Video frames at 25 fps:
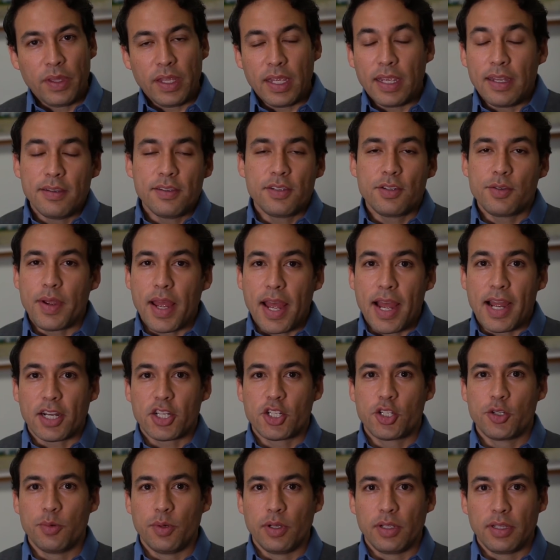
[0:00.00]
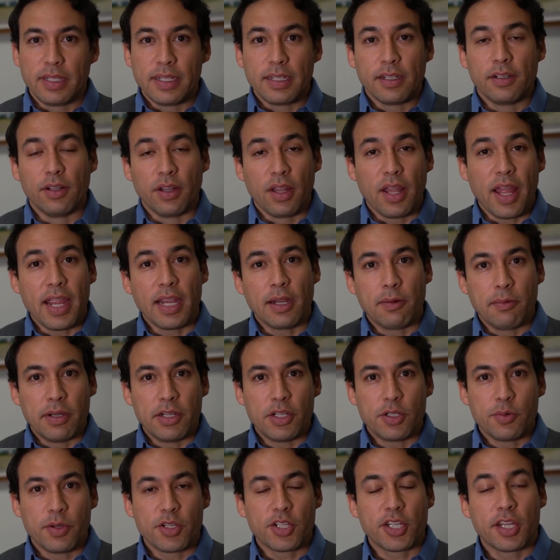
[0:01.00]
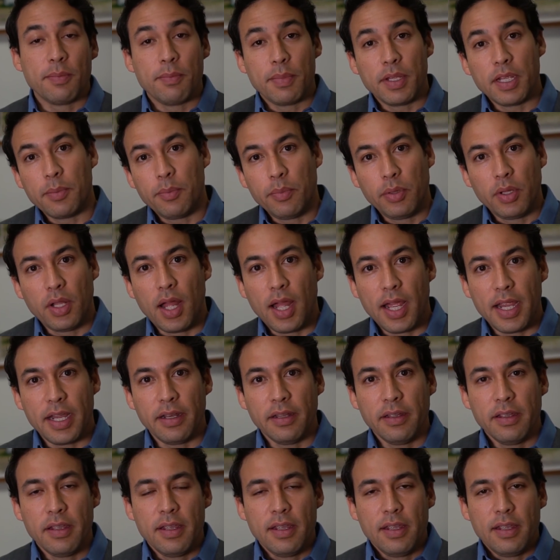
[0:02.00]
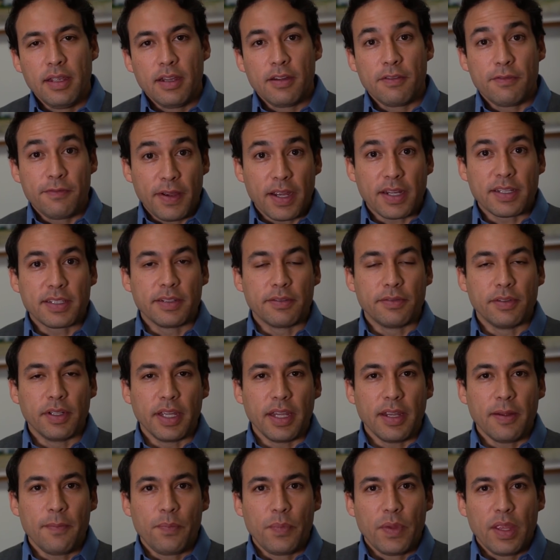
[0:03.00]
into actual legal language which can be applied effectively.